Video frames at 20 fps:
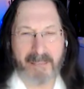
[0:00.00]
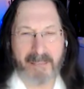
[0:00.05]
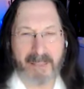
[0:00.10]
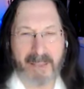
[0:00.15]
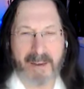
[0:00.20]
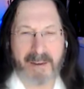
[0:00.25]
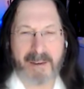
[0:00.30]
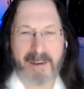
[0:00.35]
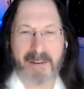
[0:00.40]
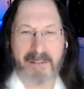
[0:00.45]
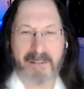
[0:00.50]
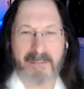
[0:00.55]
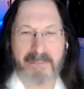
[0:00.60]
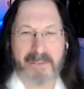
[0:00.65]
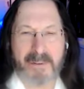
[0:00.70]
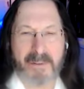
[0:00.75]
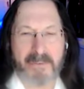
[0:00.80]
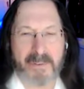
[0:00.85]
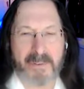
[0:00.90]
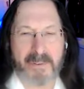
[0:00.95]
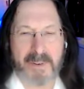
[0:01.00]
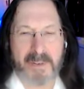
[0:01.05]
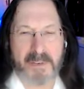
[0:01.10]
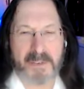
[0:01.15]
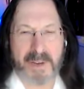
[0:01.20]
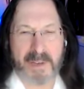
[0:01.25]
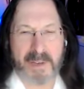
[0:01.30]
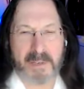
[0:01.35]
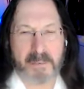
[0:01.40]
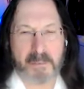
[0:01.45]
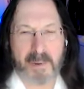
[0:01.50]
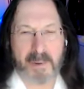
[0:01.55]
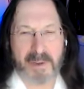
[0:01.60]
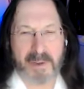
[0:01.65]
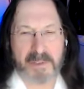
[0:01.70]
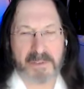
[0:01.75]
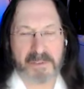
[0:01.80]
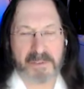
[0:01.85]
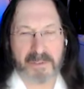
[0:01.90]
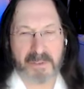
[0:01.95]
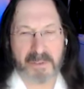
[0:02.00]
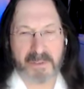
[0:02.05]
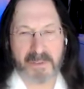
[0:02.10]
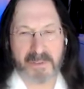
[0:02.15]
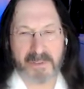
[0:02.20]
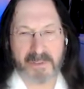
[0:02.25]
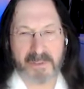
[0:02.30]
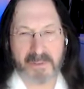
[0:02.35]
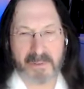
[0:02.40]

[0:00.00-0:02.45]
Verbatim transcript: And then feel free to change posture